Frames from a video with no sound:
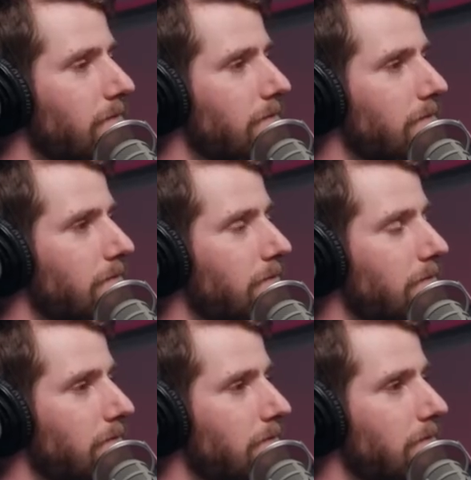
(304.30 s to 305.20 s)

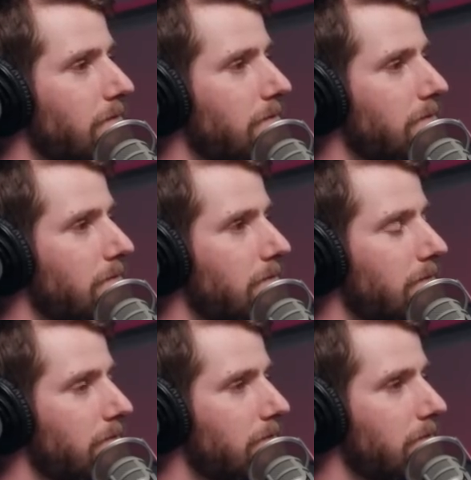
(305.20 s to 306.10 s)

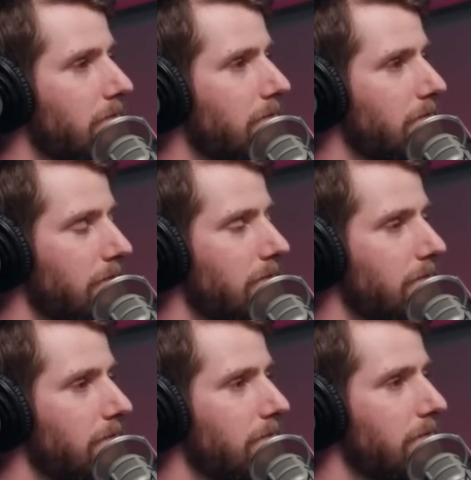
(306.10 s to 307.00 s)

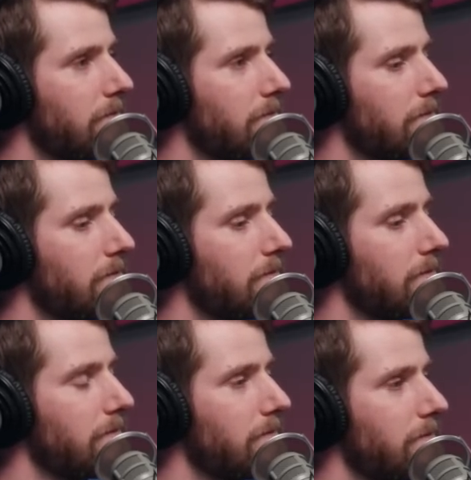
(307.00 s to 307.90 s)

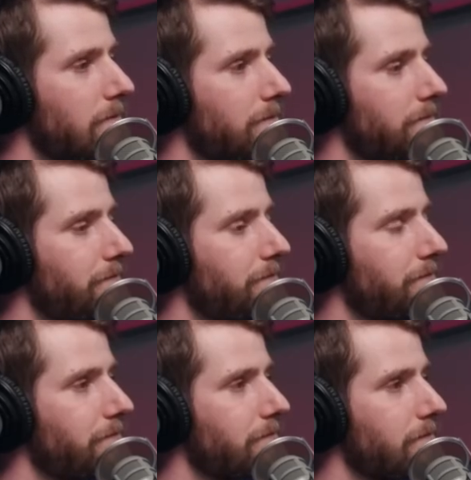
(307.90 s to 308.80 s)

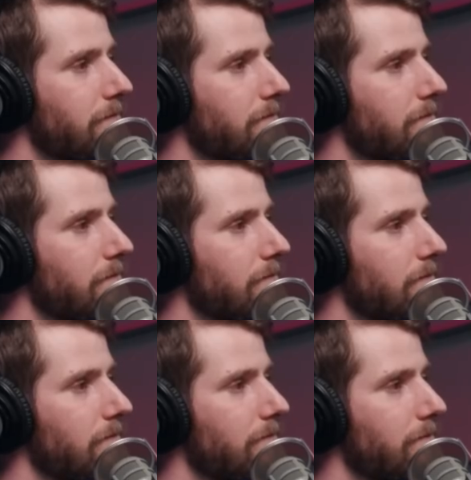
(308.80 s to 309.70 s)

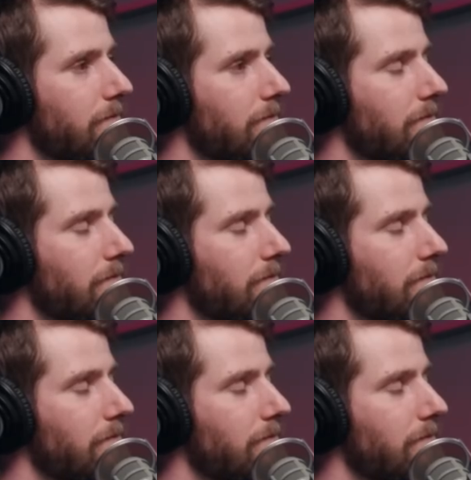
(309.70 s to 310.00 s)
[no speech]